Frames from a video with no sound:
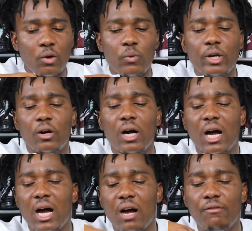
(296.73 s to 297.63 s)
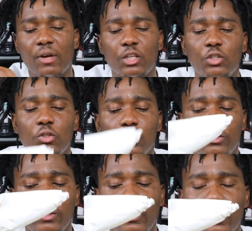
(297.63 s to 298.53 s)
We don't have a shoe
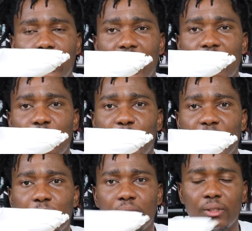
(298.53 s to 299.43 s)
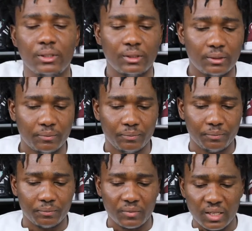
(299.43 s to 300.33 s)
tree, we don't have paper.
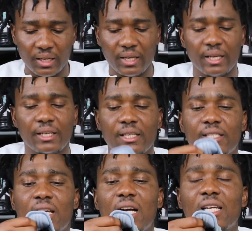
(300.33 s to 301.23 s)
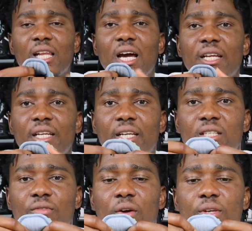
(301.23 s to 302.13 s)
The sock lining
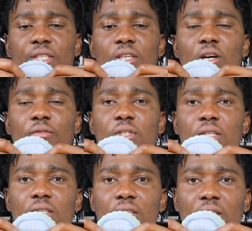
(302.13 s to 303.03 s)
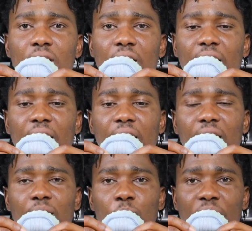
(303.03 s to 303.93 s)
is very soft,
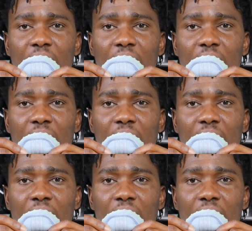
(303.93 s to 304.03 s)
and we